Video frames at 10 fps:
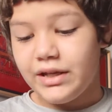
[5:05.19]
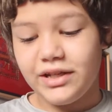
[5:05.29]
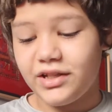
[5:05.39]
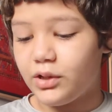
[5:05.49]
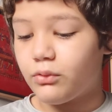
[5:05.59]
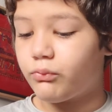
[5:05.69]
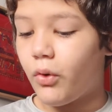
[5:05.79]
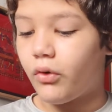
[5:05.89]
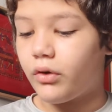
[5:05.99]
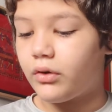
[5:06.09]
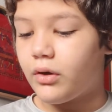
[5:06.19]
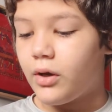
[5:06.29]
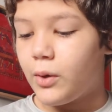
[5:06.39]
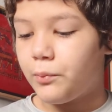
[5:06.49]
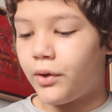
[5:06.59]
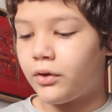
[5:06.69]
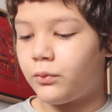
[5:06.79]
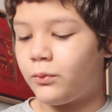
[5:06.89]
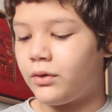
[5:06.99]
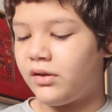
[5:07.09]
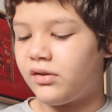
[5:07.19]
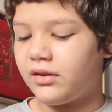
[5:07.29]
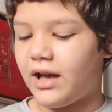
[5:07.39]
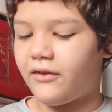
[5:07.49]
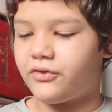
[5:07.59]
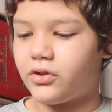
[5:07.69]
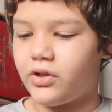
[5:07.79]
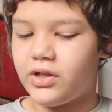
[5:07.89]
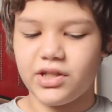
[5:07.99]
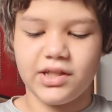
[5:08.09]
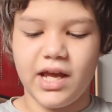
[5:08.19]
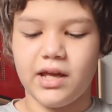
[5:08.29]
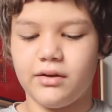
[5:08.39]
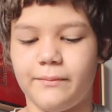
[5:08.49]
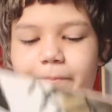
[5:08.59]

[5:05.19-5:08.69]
he still roared, but with laughter instead.